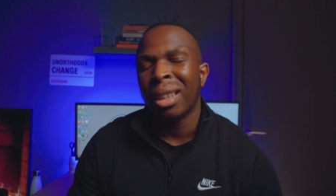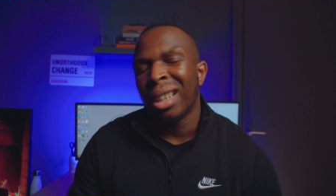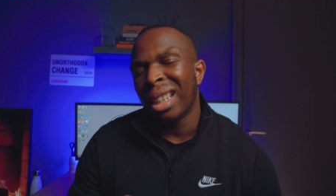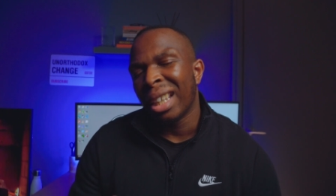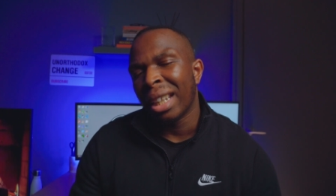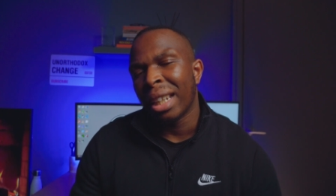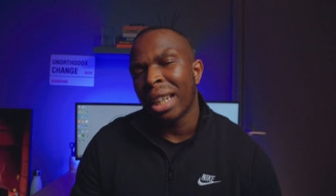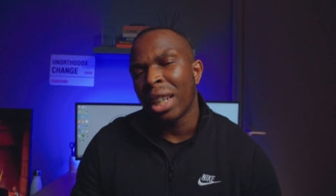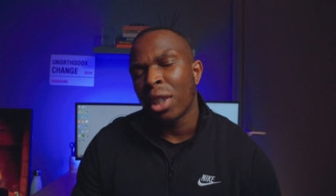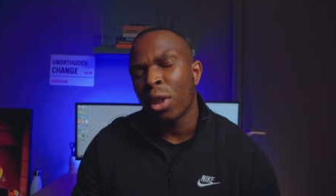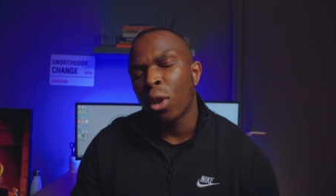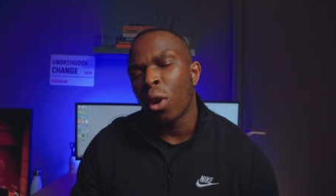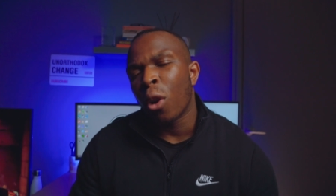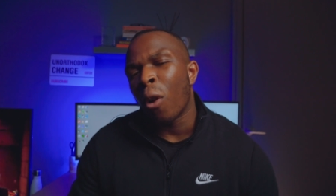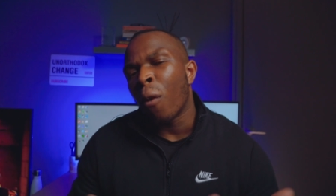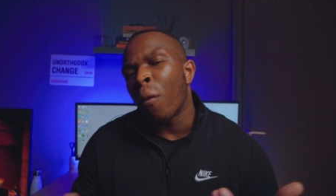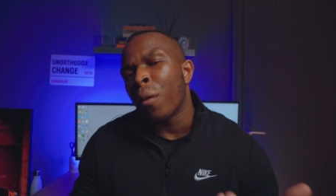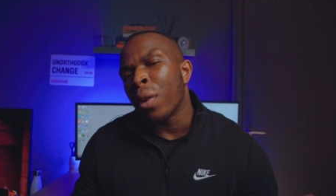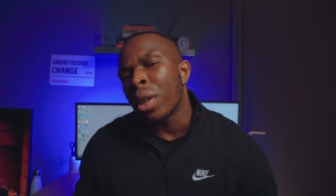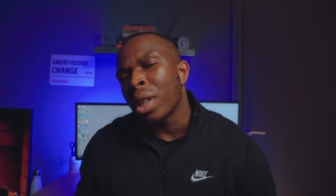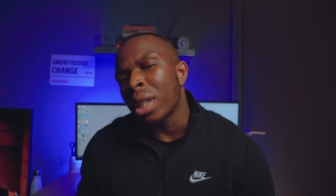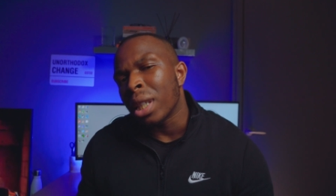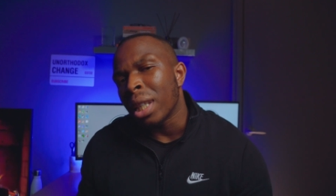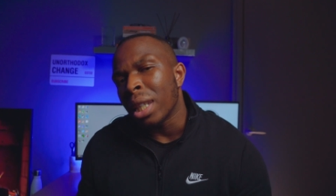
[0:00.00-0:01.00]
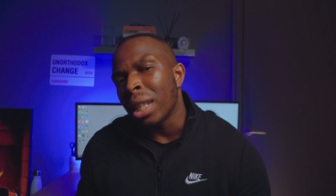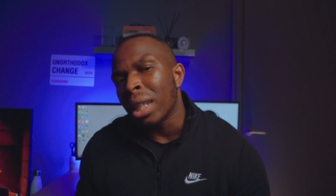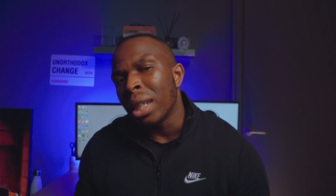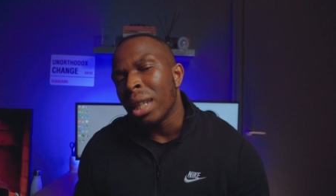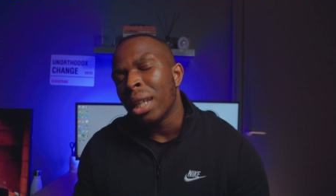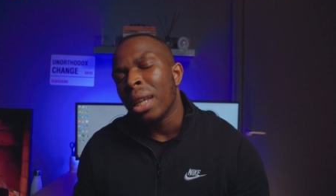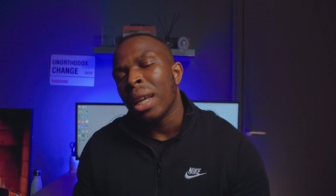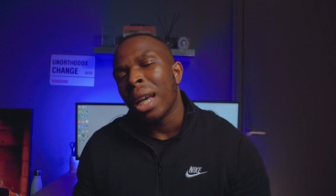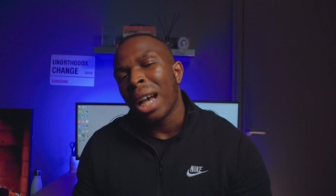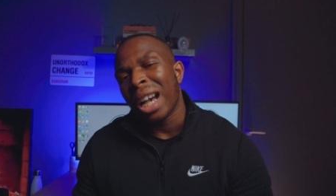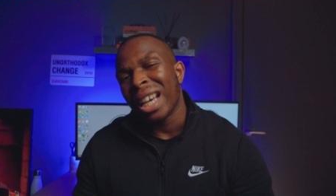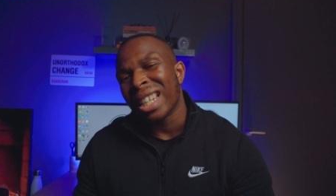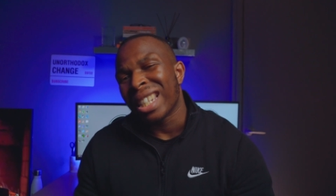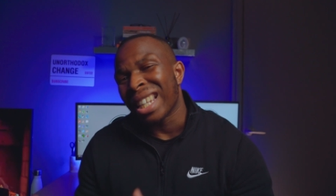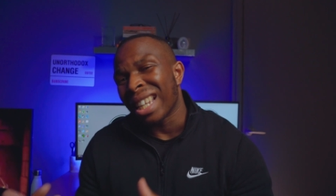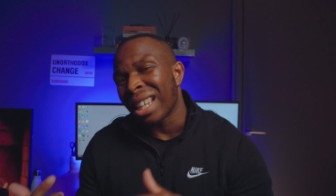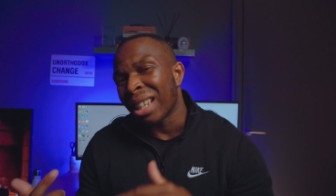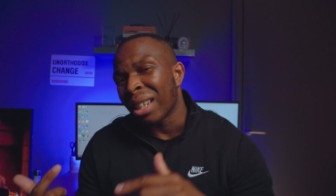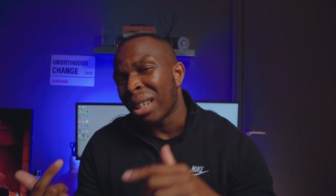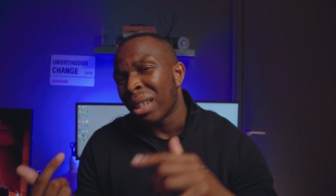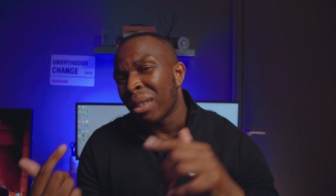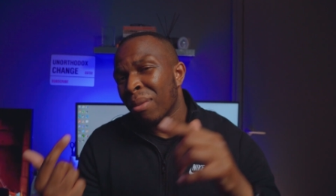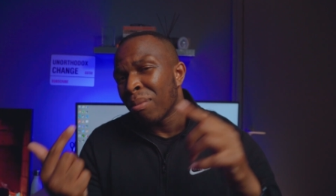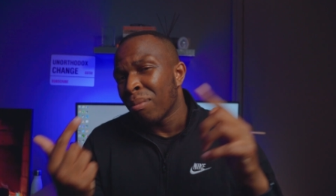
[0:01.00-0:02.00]
And there's obviously, as I
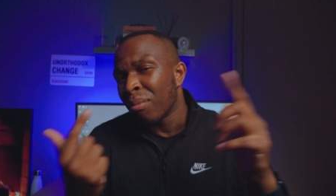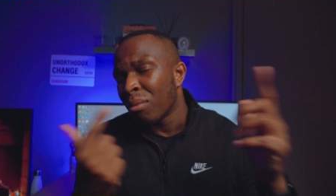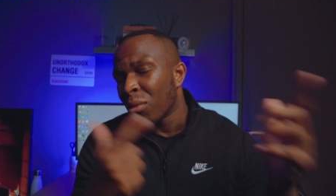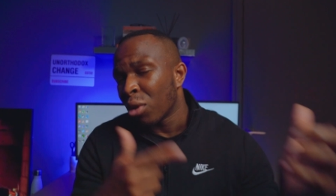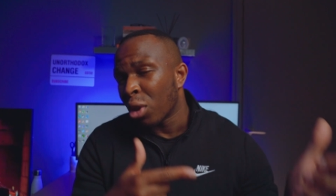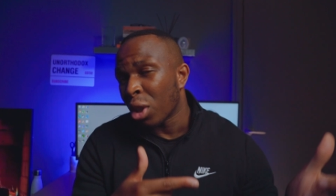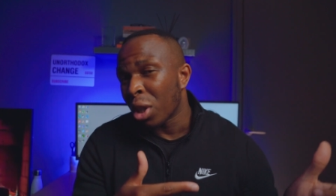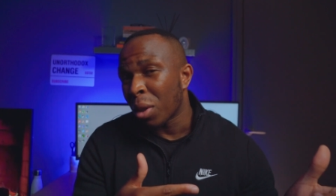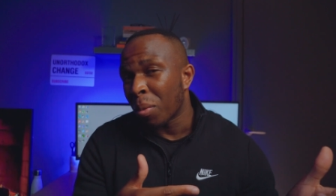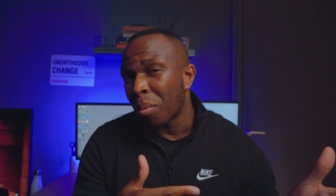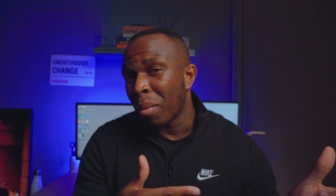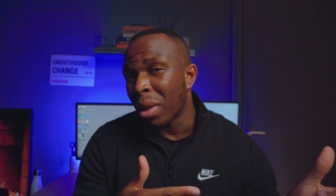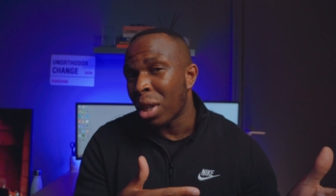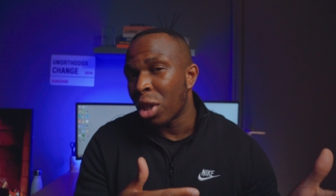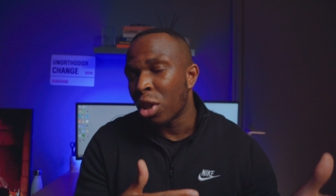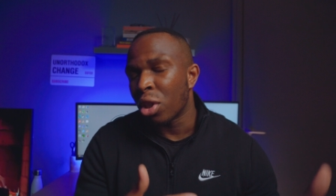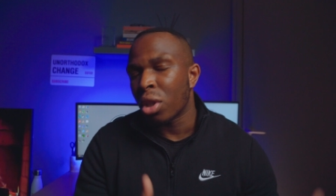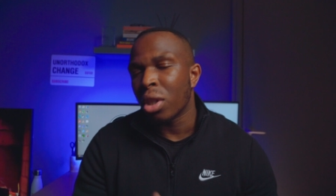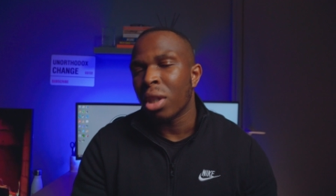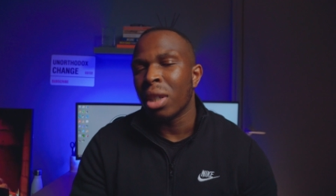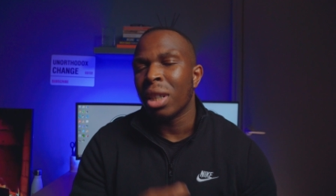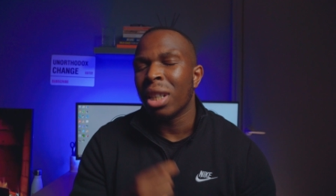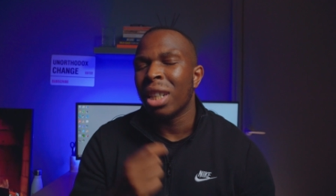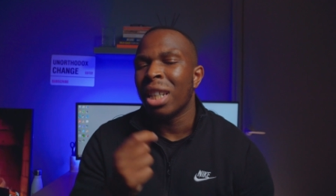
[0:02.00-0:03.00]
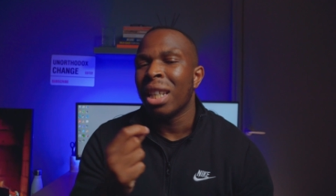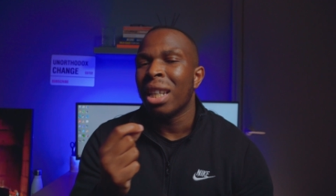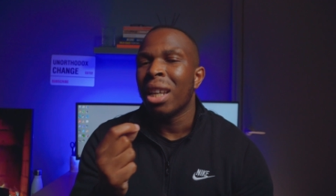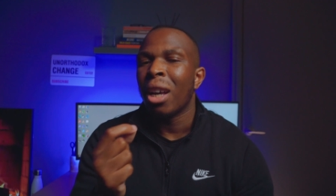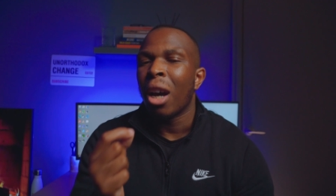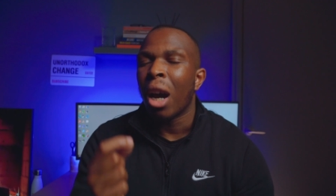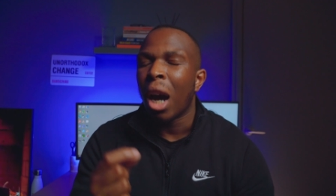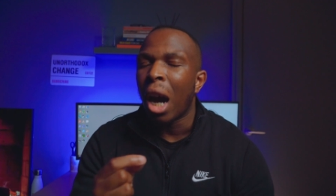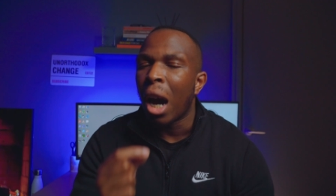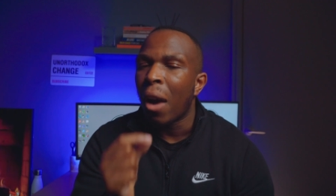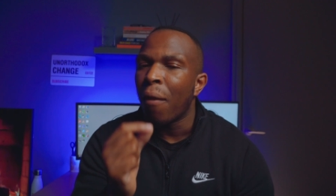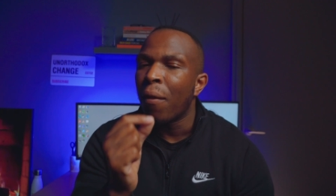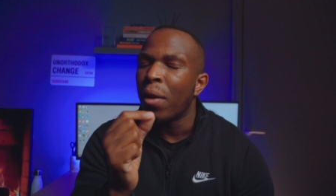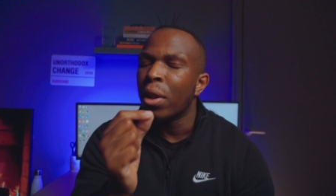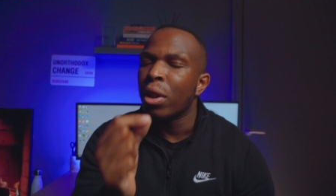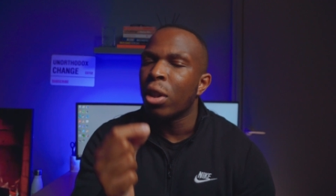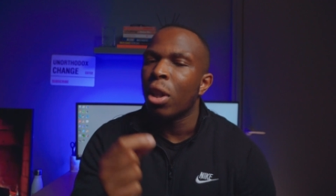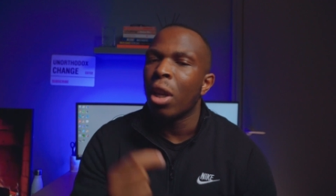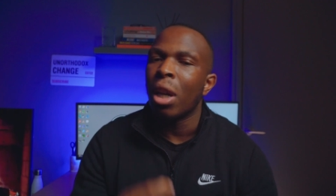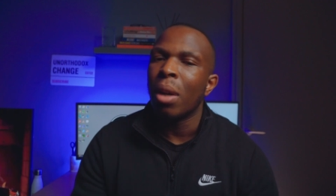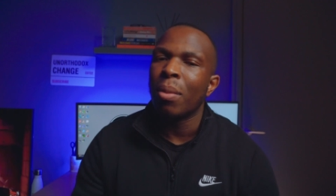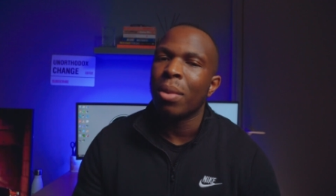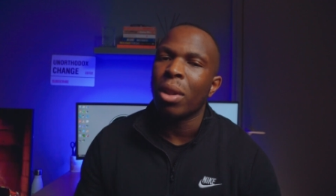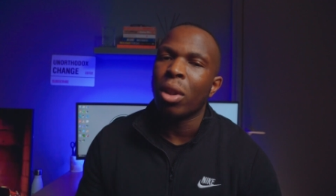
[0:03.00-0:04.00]
just mentioned, other
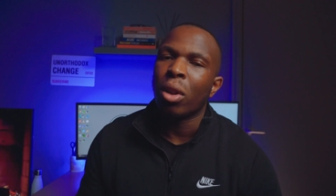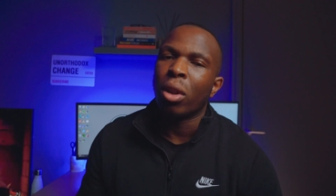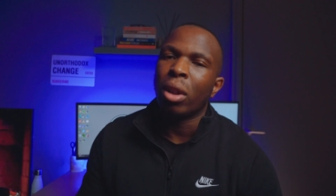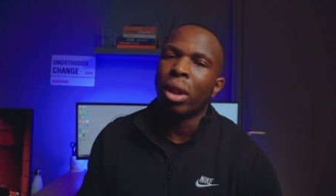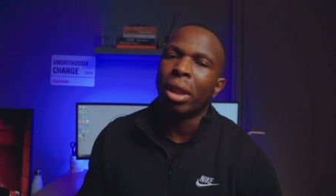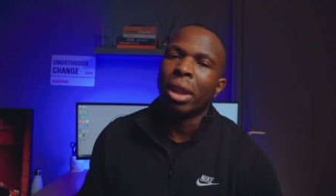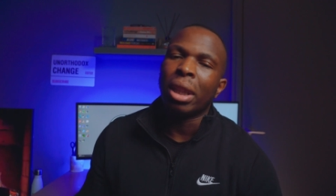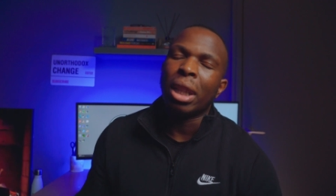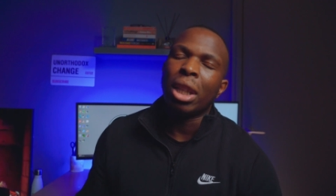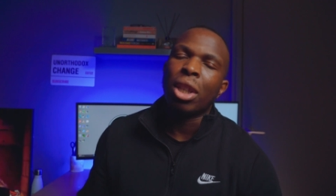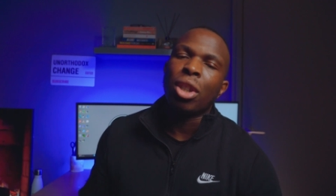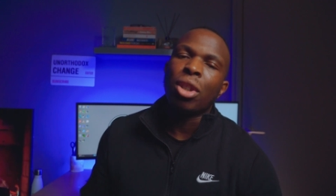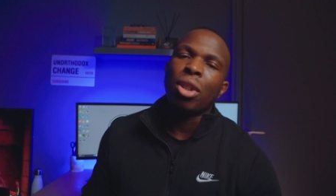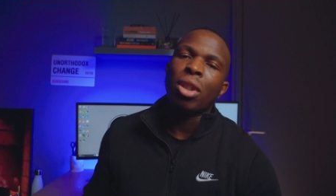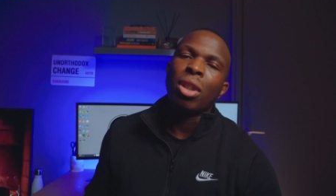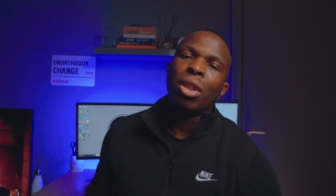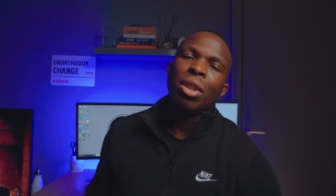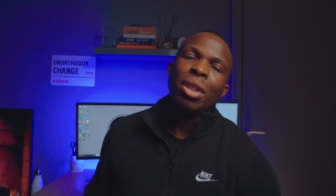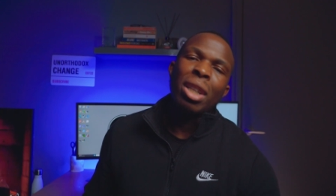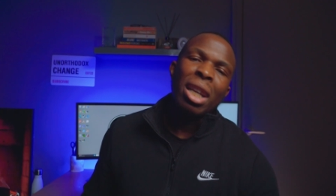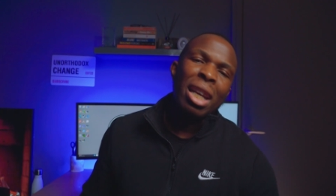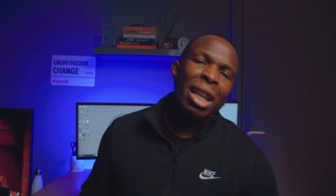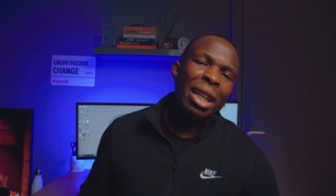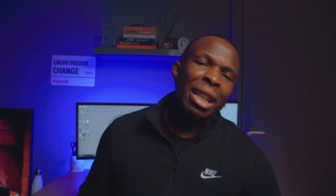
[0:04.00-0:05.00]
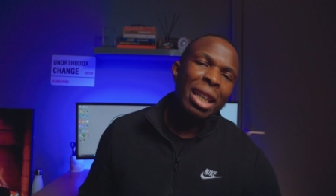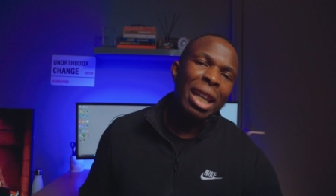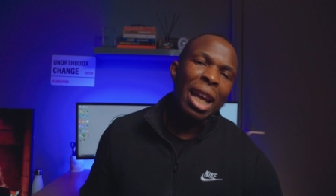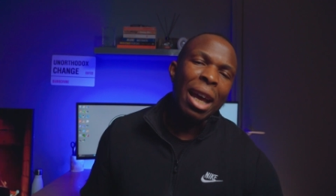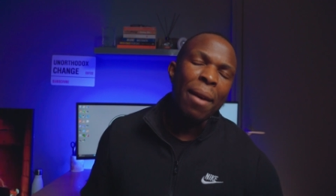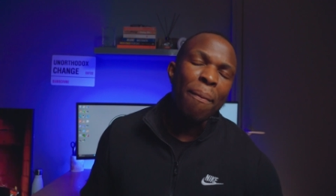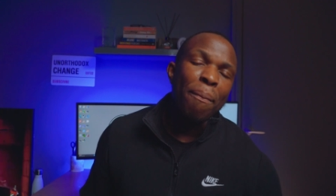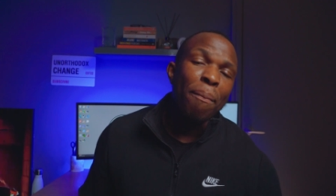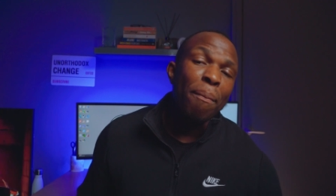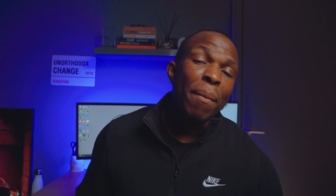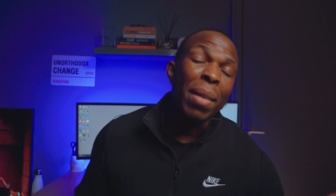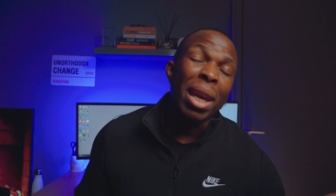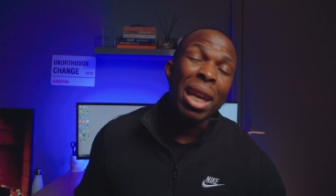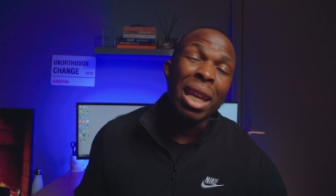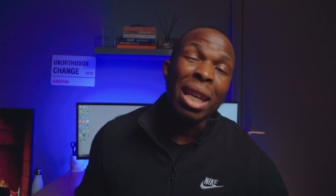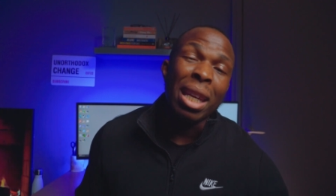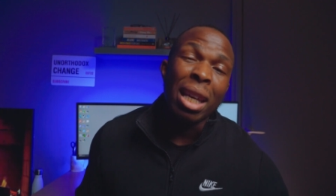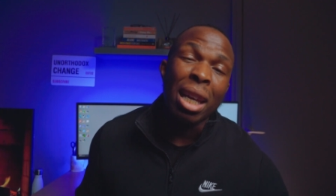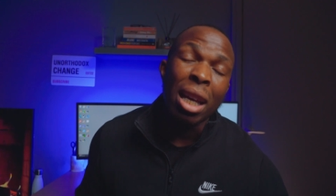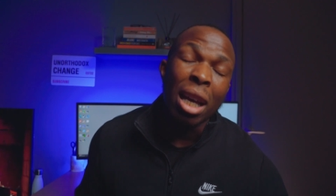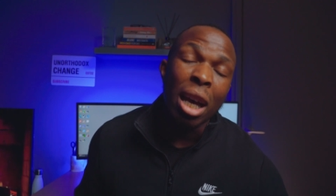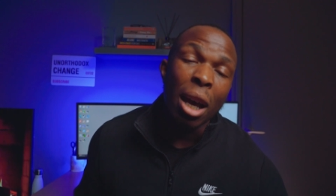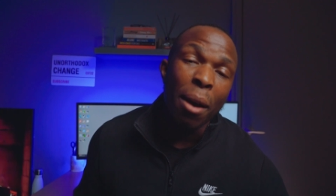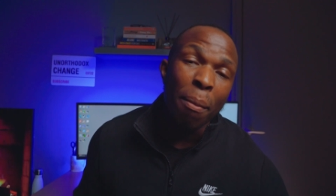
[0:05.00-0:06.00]
terms and conditions that may
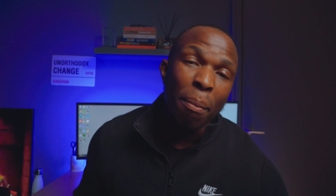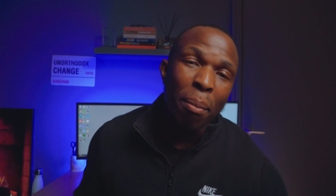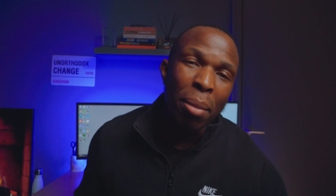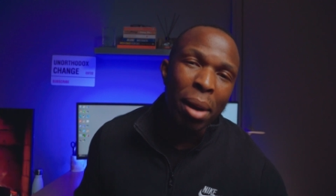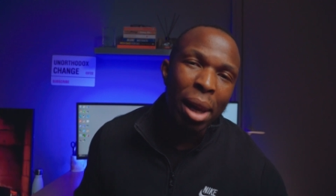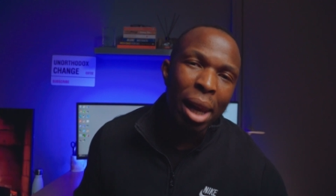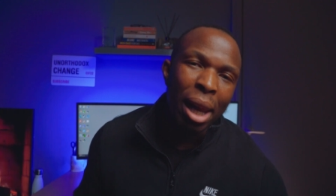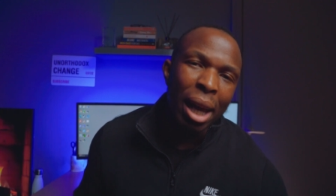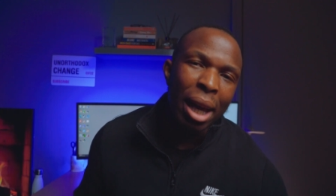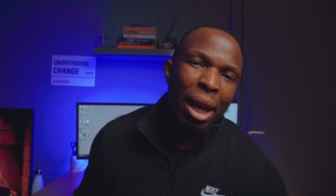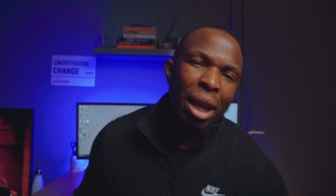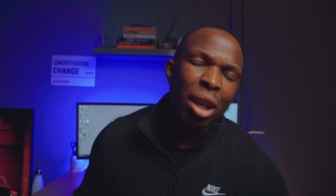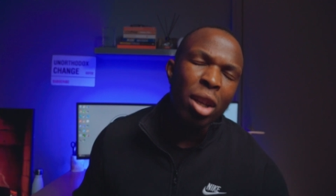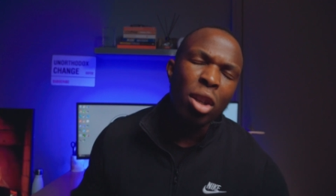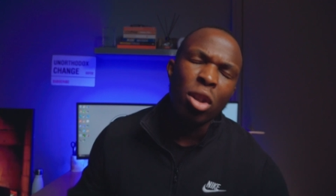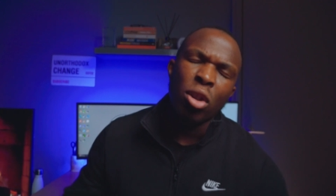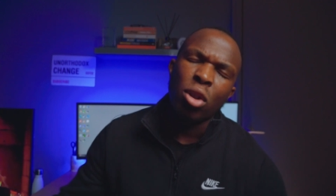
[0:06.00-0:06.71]
apply.